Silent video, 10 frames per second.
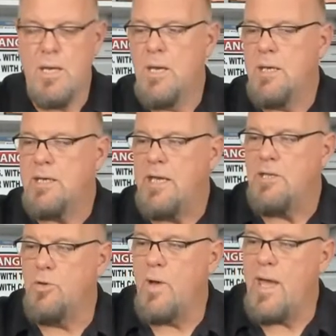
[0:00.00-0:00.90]
Can
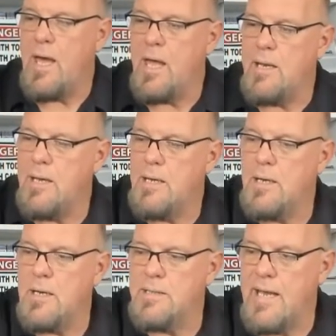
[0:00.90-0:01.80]
you add
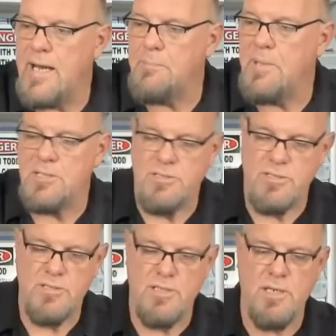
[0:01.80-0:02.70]
databases
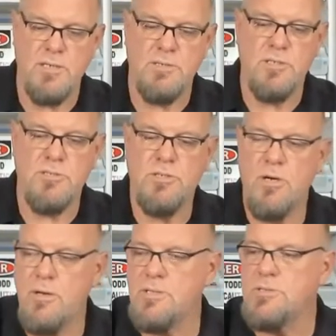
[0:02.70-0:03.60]
to these? It sure
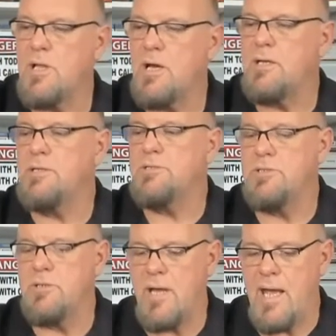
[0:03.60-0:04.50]
is a lot
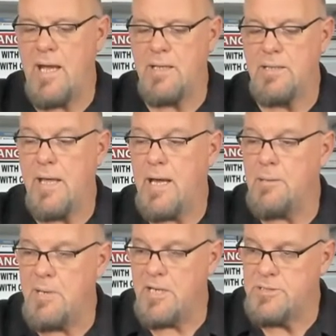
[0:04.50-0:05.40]
easier adding
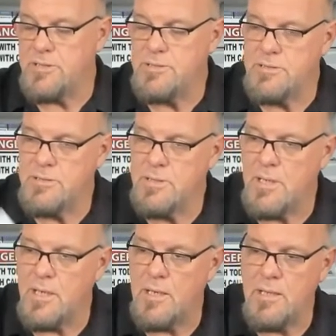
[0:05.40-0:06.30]
databases
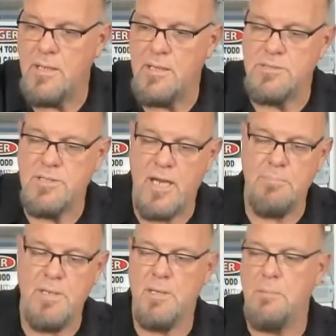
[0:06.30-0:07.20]
than
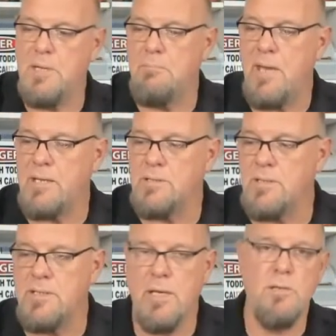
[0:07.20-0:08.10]
typing them in
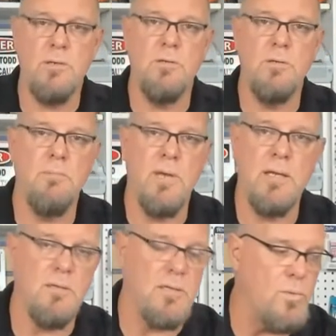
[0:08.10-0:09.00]
manually. Now, you can do them
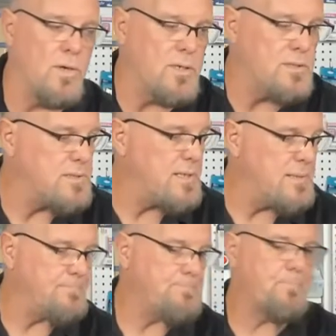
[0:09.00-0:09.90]
manually one at a
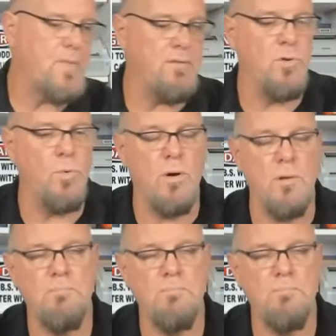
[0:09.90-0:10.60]
time if you want.